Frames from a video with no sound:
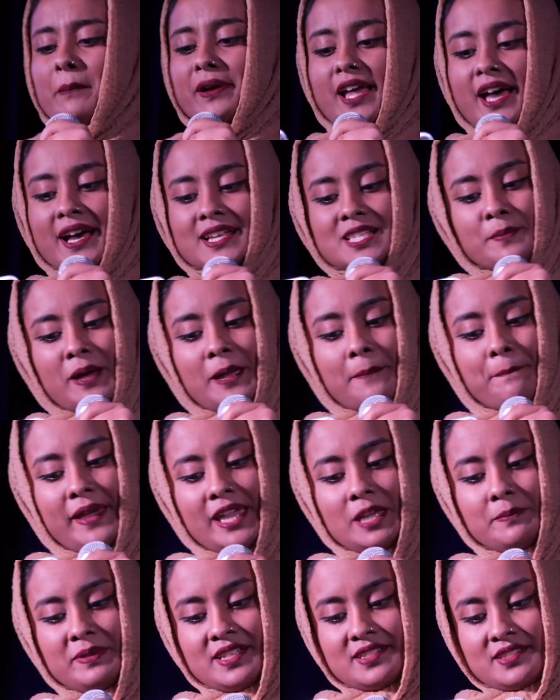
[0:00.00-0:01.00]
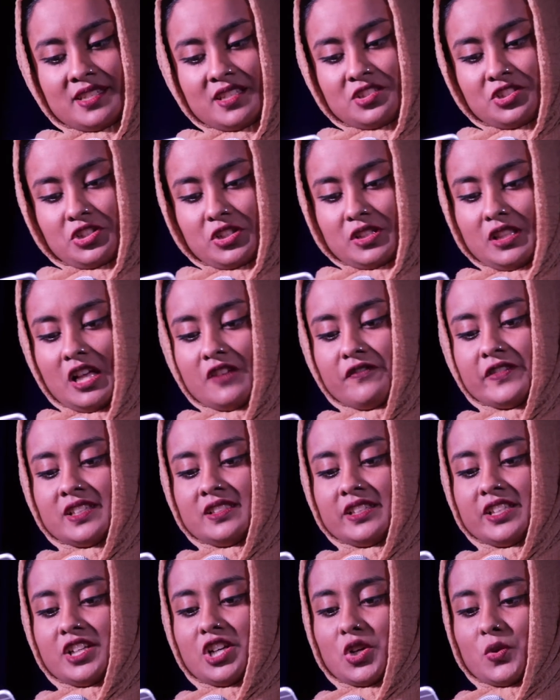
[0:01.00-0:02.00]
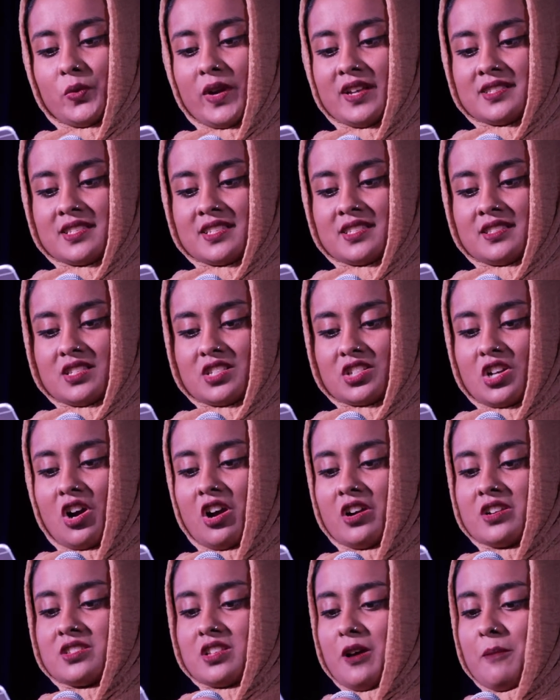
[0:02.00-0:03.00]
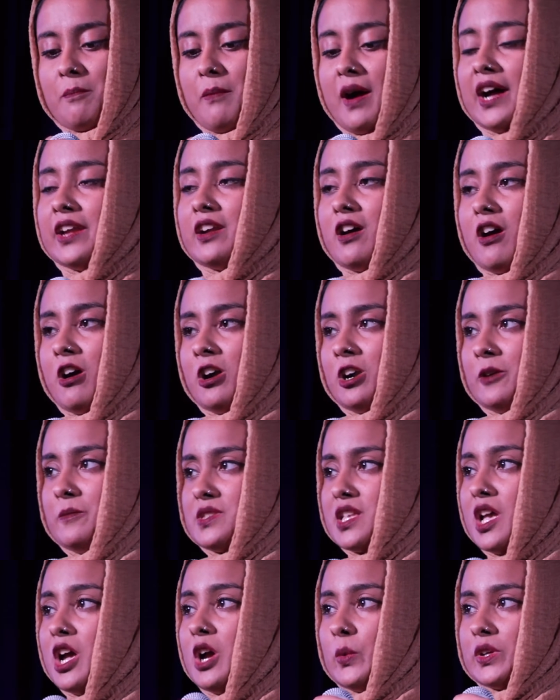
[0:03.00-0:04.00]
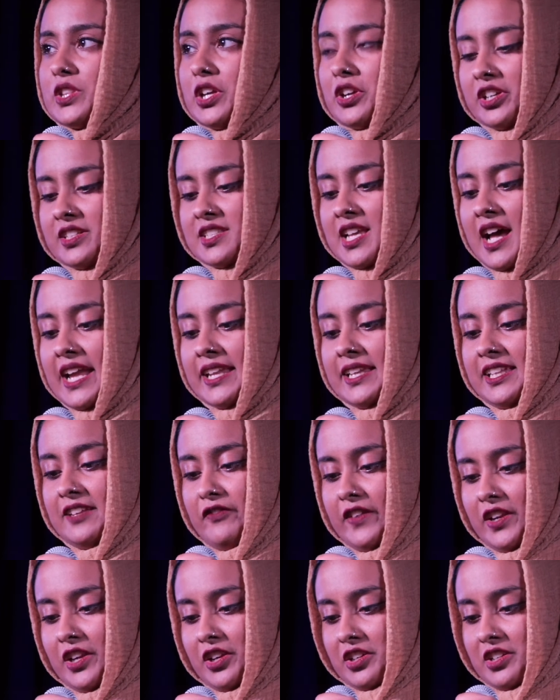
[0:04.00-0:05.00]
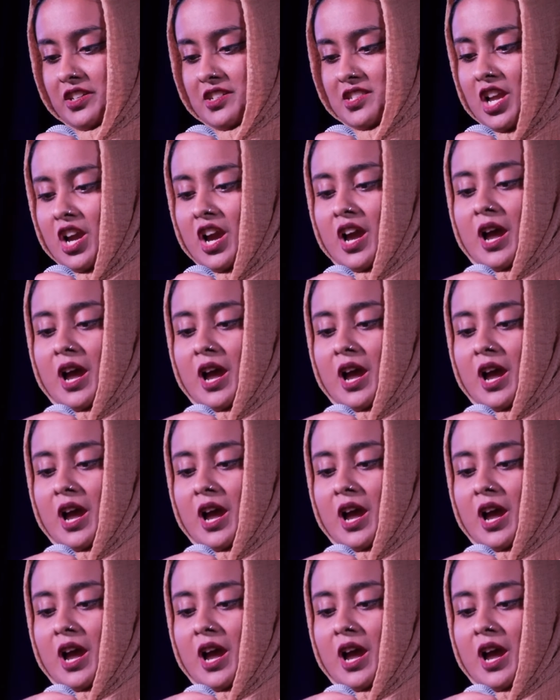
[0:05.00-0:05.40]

But as my baby sister lovingly caresses the scars on my arms with her tiny fingers,